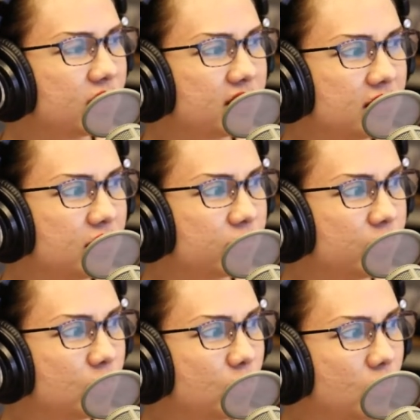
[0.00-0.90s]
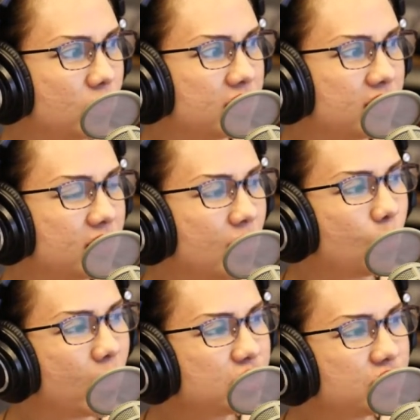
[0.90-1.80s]
our sense of rewards,
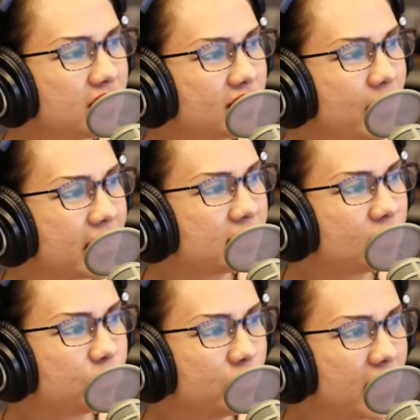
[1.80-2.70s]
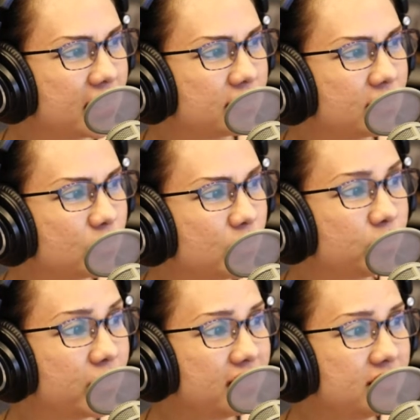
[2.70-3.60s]
why should this matter to brands? Well,
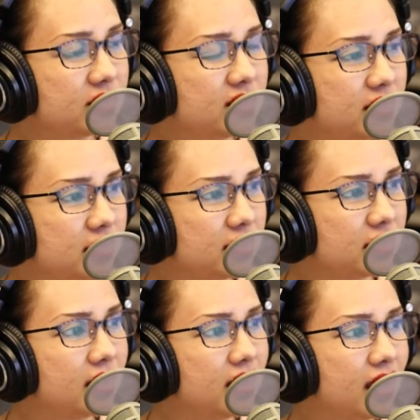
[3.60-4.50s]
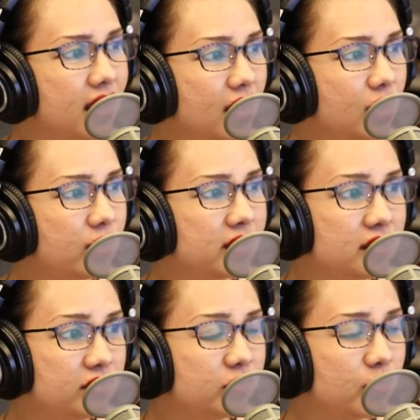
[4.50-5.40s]
brands are studying how and
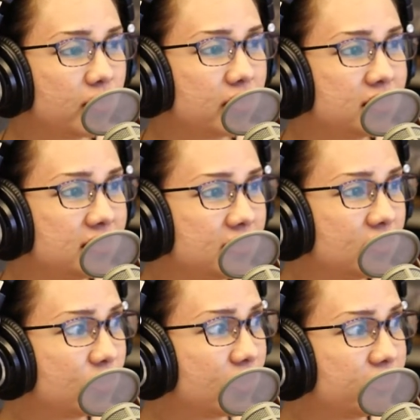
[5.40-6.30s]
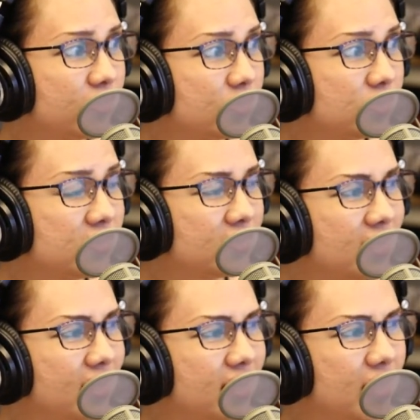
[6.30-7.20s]
if we're addicted to our phones
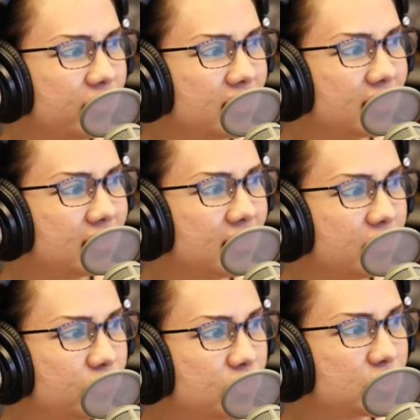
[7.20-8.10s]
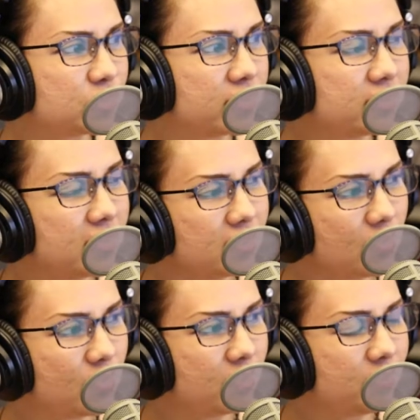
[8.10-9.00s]
and how they can leverage what they
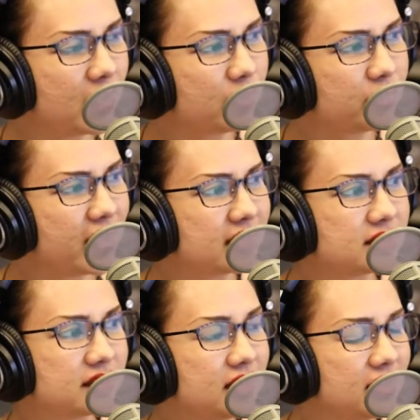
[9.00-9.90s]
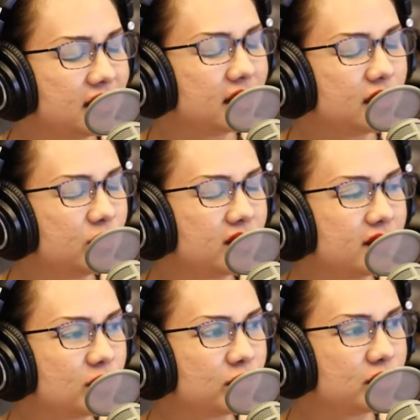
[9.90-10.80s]
know about that uh,
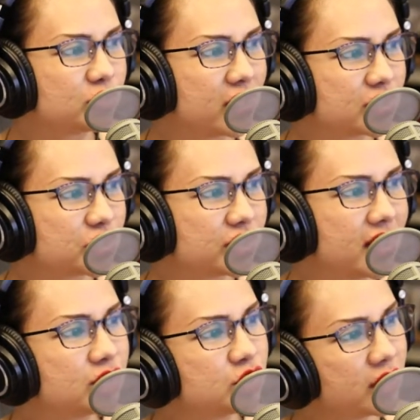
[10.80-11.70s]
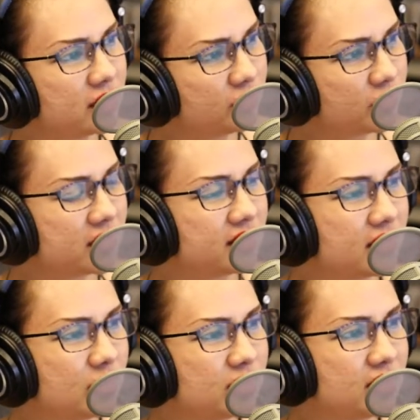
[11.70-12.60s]
irresistible attraction and transfer that
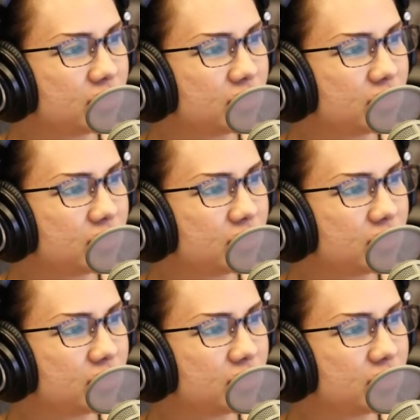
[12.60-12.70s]
same